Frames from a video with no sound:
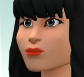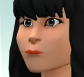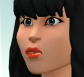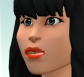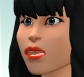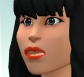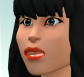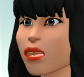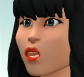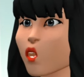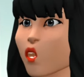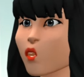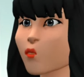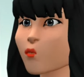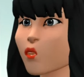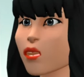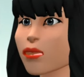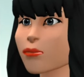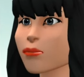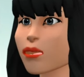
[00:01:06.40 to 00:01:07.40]
What
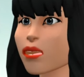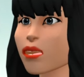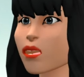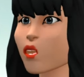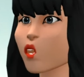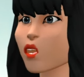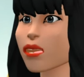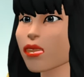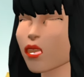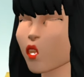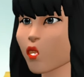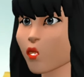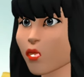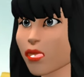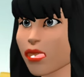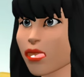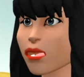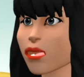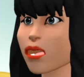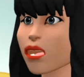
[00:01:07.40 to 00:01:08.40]
accomplishment during your
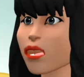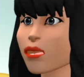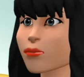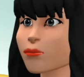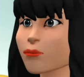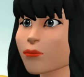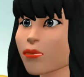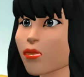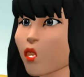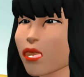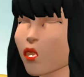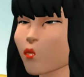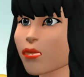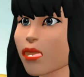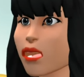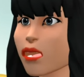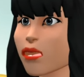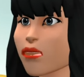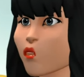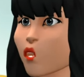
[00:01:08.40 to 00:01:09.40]
career do you
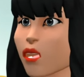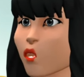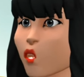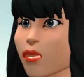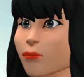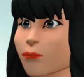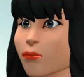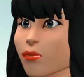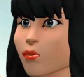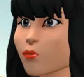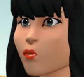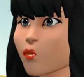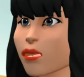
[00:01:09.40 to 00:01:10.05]
believe was the most